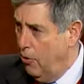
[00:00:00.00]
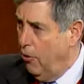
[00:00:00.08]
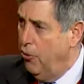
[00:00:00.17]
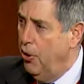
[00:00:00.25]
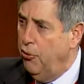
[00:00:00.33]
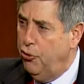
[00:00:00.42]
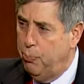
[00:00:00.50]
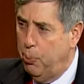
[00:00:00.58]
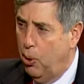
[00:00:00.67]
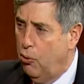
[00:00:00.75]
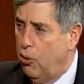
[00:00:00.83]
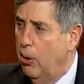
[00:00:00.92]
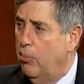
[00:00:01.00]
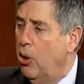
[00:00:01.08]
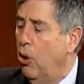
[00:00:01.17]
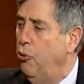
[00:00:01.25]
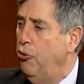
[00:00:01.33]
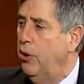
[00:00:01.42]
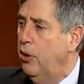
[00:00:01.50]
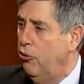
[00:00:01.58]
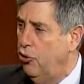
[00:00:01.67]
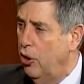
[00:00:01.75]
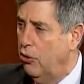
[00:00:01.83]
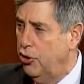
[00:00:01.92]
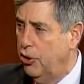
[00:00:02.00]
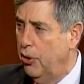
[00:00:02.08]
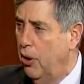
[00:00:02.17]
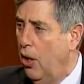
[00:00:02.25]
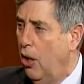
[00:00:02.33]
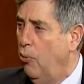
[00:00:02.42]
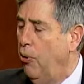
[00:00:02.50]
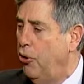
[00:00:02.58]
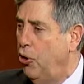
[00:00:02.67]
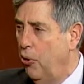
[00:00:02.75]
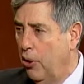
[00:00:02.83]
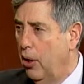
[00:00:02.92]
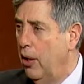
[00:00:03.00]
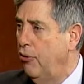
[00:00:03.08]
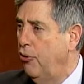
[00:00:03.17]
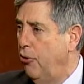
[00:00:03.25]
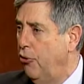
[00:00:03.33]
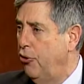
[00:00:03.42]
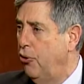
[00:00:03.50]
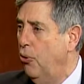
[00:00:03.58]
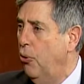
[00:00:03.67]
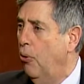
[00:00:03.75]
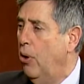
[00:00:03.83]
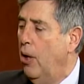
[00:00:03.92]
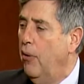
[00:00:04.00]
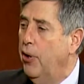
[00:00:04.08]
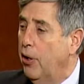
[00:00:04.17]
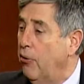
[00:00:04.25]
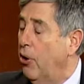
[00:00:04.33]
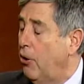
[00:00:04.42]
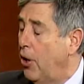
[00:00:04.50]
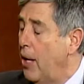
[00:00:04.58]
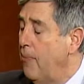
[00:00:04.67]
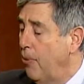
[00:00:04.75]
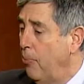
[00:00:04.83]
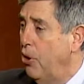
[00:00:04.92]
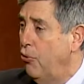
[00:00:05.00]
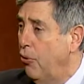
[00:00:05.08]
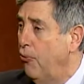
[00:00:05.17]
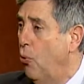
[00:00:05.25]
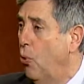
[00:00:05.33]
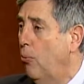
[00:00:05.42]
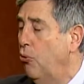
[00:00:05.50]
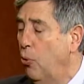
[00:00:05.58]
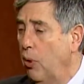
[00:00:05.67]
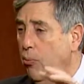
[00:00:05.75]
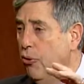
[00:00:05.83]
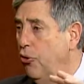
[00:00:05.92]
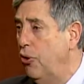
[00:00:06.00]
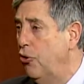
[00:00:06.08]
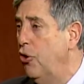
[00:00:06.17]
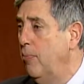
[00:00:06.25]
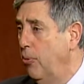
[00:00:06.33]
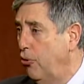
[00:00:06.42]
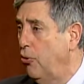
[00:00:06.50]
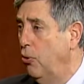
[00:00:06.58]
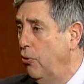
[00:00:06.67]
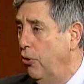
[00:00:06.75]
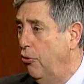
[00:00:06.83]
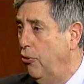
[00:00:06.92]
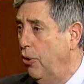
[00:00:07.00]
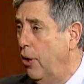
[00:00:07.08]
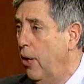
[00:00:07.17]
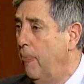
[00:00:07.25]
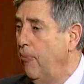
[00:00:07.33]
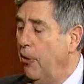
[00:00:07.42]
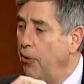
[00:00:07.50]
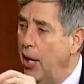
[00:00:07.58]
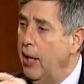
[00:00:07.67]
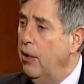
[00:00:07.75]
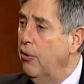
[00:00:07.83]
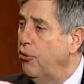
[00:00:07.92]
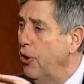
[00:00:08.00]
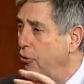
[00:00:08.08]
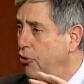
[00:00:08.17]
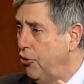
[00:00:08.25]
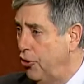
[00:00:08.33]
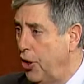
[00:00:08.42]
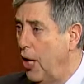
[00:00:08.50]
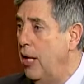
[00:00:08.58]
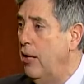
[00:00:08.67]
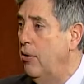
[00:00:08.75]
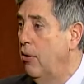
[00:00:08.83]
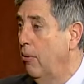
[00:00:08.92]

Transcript: that this program goes in conjunction with two of the legs of the stool that came from these reforms. One was the Achievement School District, and that is a state